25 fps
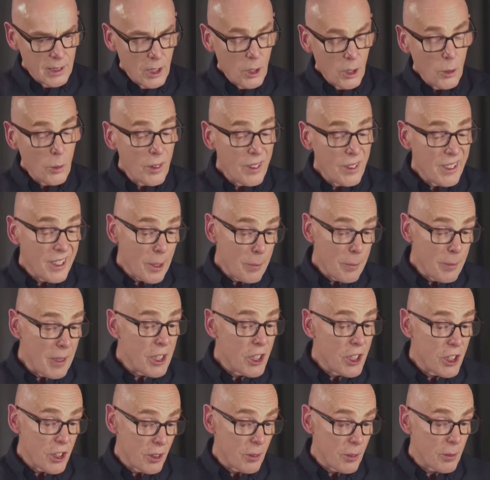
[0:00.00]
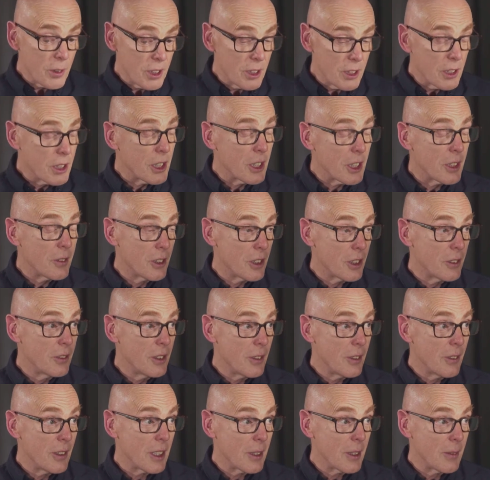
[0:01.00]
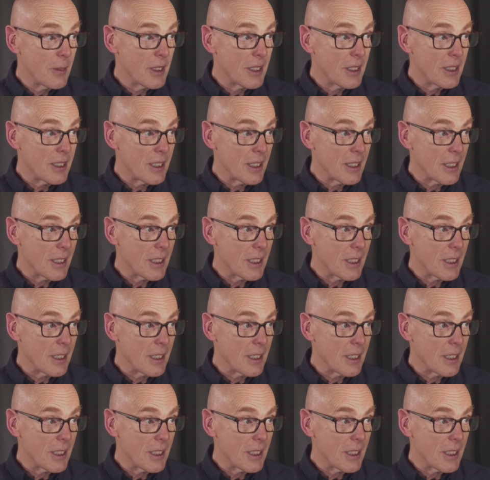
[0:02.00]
One thing I mentioned was the type-driven development thing.